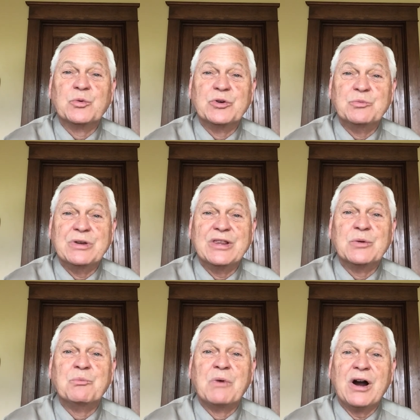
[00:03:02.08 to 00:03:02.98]
would be the
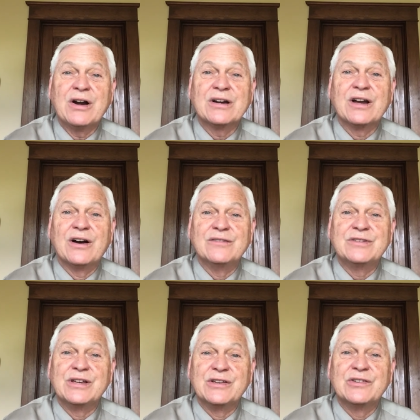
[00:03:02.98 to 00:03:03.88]
mark of
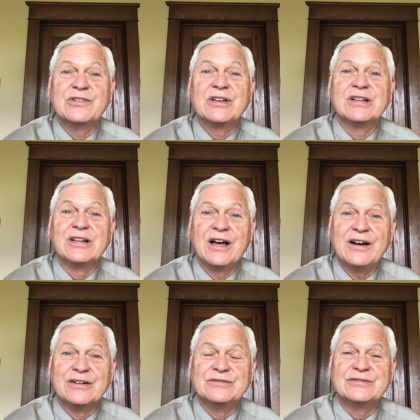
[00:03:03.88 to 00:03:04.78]
his
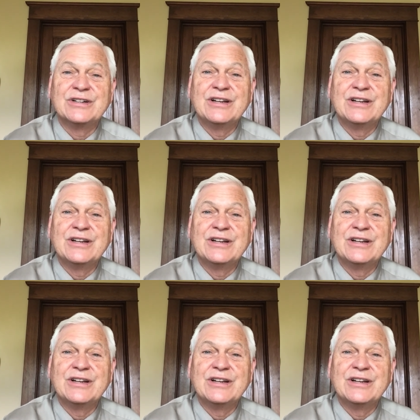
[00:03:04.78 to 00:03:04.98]
love.